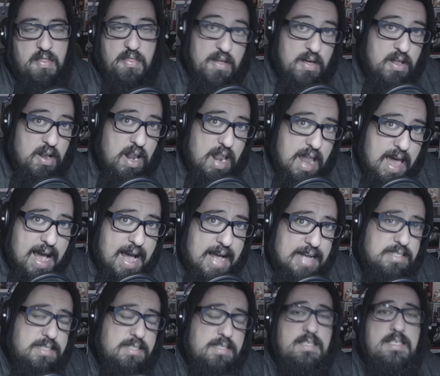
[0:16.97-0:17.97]
The
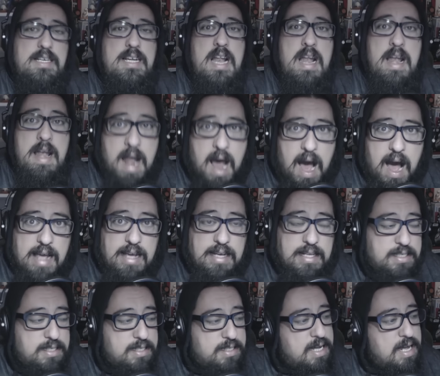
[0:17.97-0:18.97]
Last
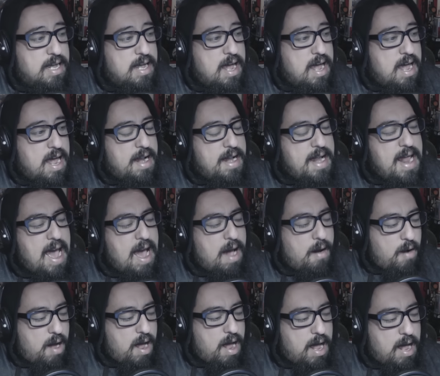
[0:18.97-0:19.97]
Night.
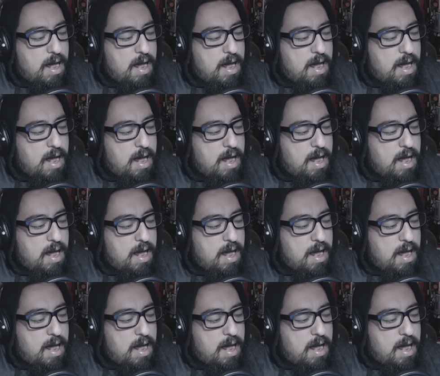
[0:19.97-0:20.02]
Now,